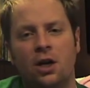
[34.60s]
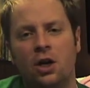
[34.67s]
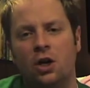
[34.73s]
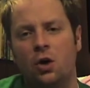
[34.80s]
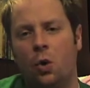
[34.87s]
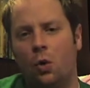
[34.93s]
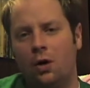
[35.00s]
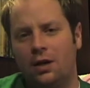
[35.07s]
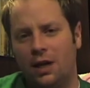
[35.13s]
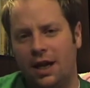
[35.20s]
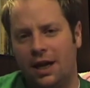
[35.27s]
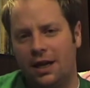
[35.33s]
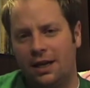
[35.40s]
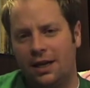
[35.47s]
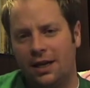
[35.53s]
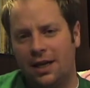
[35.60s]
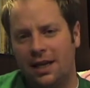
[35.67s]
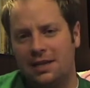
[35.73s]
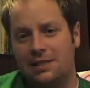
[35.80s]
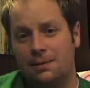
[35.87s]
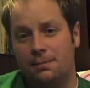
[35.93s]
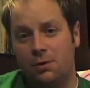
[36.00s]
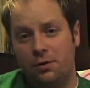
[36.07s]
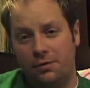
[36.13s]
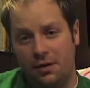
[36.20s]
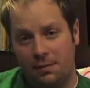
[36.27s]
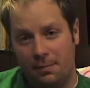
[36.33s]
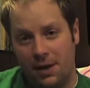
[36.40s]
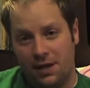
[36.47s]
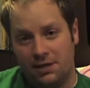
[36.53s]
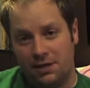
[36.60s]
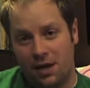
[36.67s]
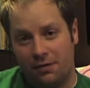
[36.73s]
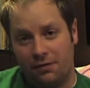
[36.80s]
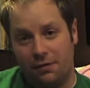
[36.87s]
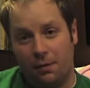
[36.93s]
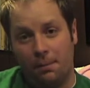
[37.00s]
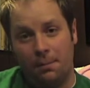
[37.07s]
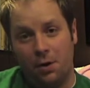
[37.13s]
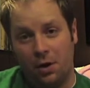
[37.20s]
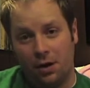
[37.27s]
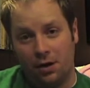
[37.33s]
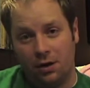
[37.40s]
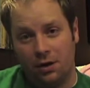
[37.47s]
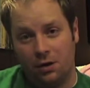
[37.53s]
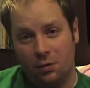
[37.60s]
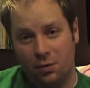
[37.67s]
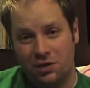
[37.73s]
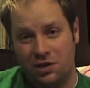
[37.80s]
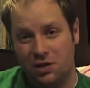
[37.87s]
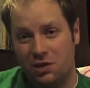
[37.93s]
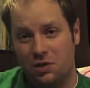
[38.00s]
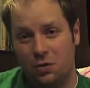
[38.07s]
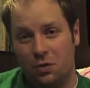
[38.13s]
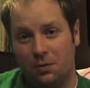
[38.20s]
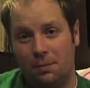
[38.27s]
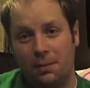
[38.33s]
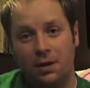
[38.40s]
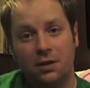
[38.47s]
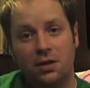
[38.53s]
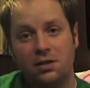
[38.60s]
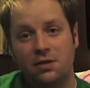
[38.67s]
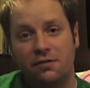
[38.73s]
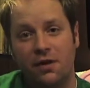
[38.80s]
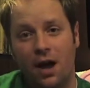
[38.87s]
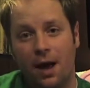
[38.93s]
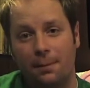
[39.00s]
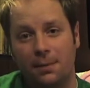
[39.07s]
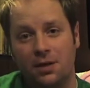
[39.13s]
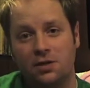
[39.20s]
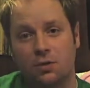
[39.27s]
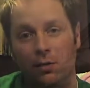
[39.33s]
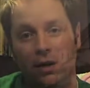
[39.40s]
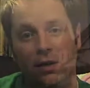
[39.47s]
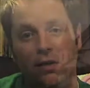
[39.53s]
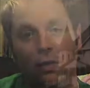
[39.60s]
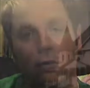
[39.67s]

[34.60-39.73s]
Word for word: Coraline is a movie based off of a book, which has sold millions of copies around the